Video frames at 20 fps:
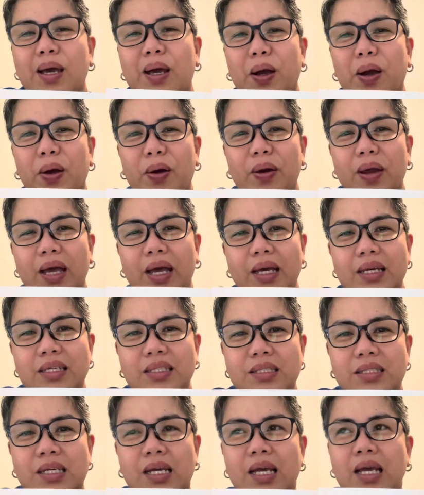All
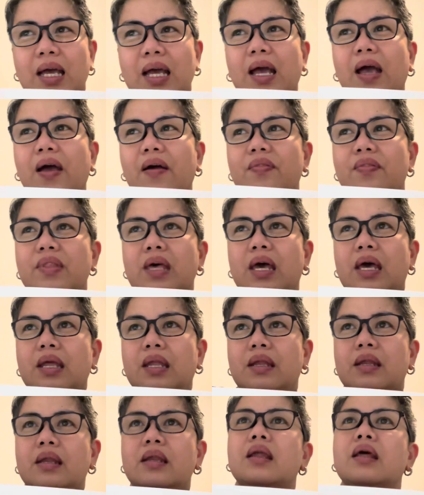right? And
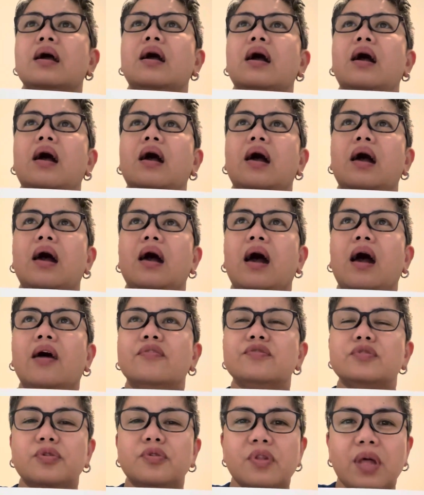then
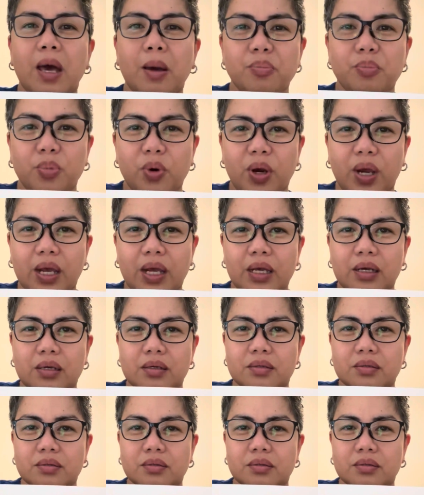after that break,